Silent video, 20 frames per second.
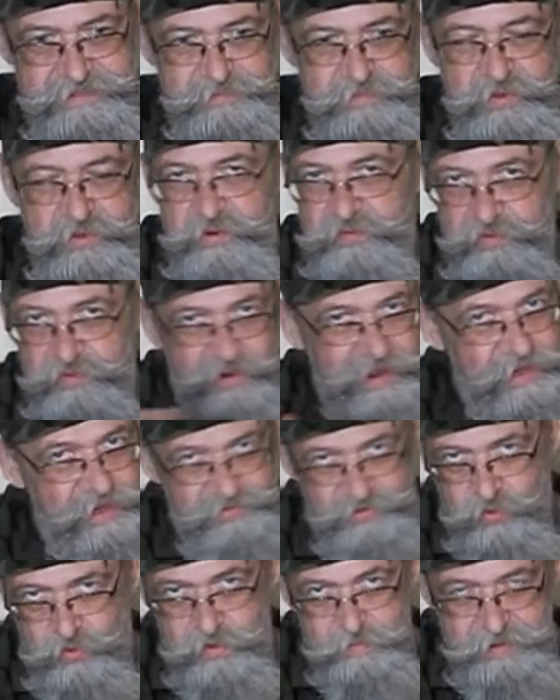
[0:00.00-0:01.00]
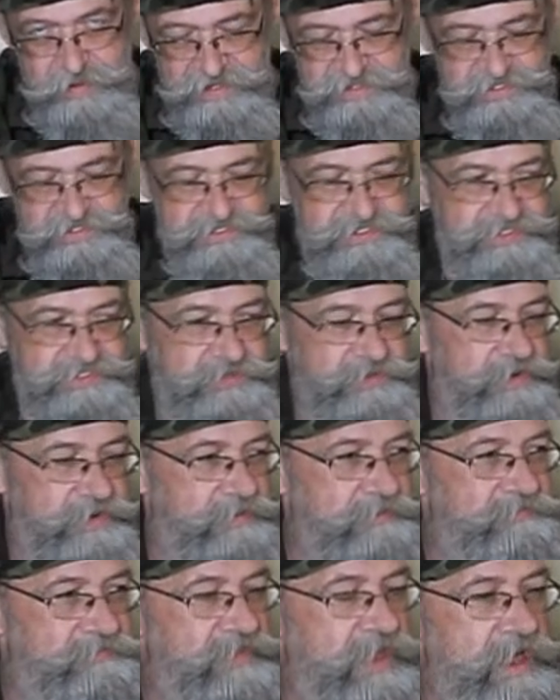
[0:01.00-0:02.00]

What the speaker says: beautiful outdoor pictures to them.